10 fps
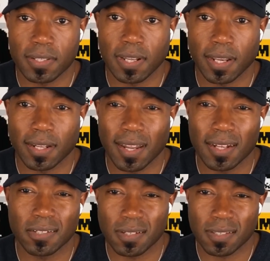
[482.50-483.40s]
like,
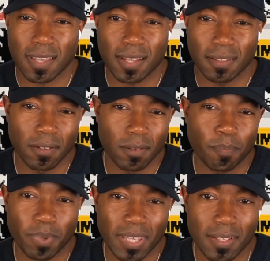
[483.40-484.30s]
not just that little
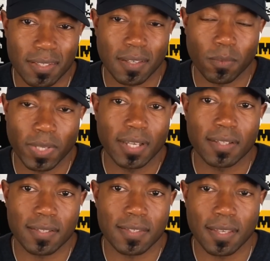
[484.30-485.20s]
piece that we
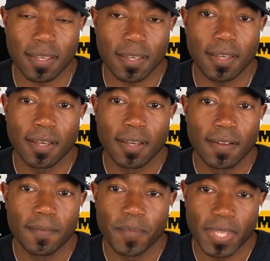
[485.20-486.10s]
get to see.
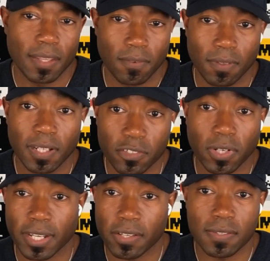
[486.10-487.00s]
You
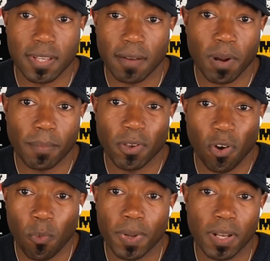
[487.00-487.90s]
literally, like you said, probably
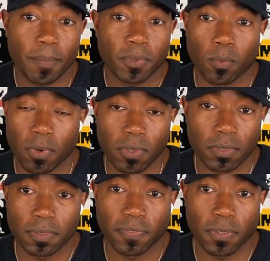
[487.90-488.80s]
opened up the
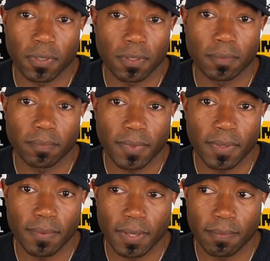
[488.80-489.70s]
world for,
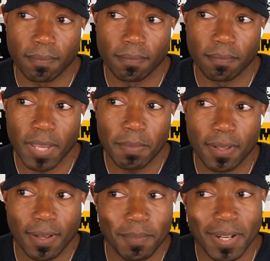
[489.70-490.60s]

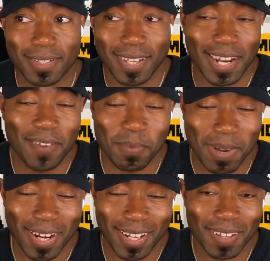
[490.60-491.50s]
maybe, I'm not saying
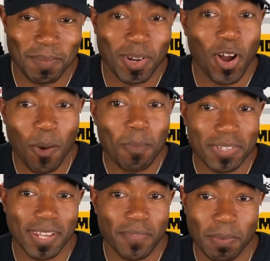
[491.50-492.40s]
everybody, but
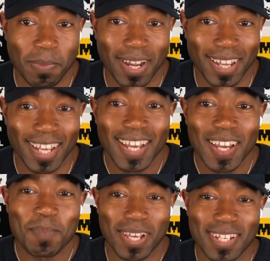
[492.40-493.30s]
almost everybody,
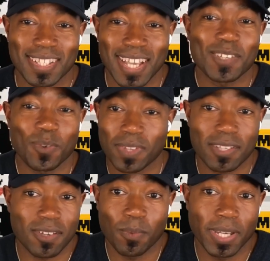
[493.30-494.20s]
because that's
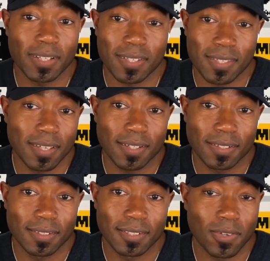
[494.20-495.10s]
all we get to see.
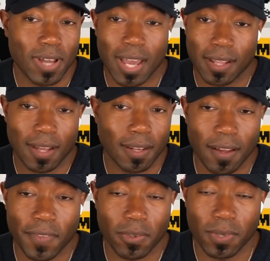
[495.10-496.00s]
So I
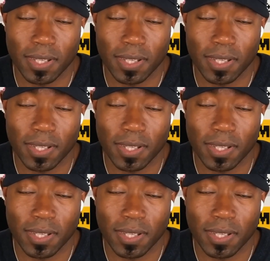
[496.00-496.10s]
love that you did